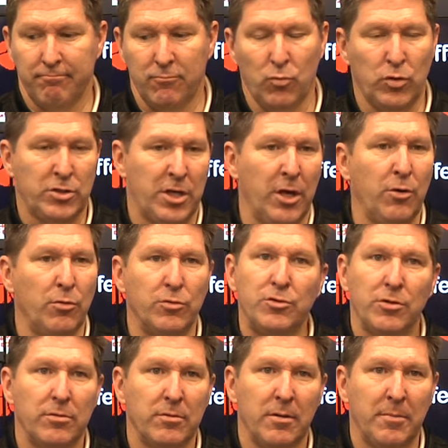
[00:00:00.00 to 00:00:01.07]
was huge.
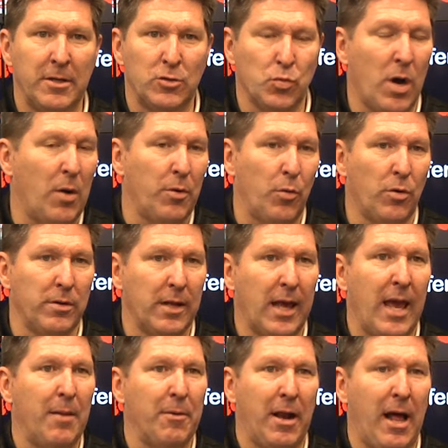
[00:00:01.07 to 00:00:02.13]
I mean, it's why we won the
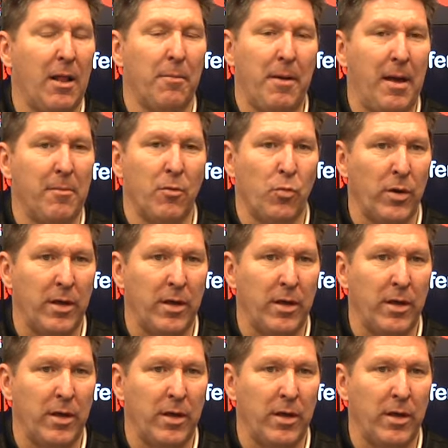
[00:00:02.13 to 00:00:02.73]
game in Alabama.